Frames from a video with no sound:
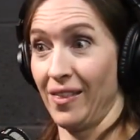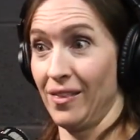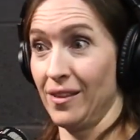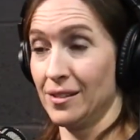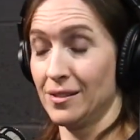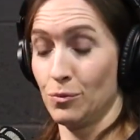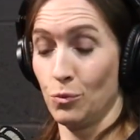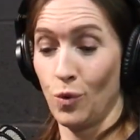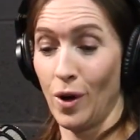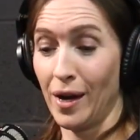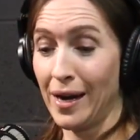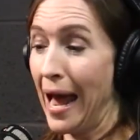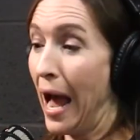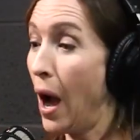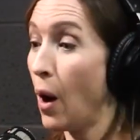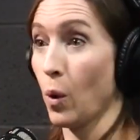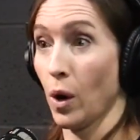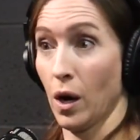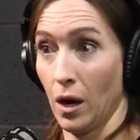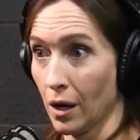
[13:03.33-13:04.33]
this 1
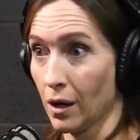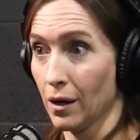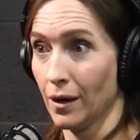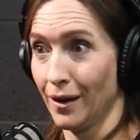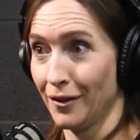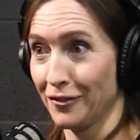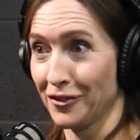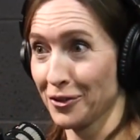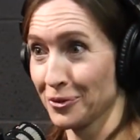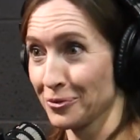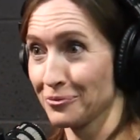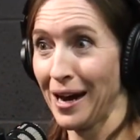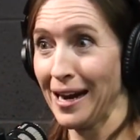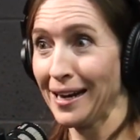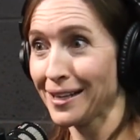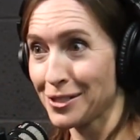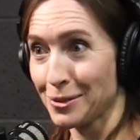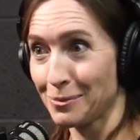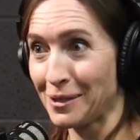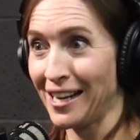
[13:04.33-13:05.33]
hour of her
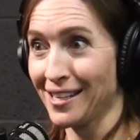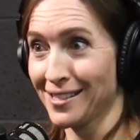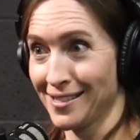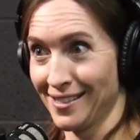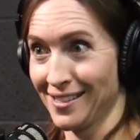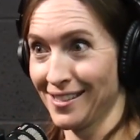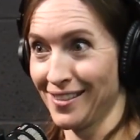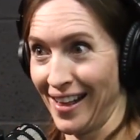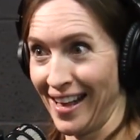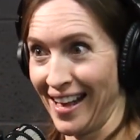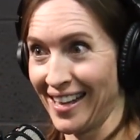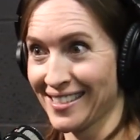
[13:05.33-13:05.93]
rec gymnastics class.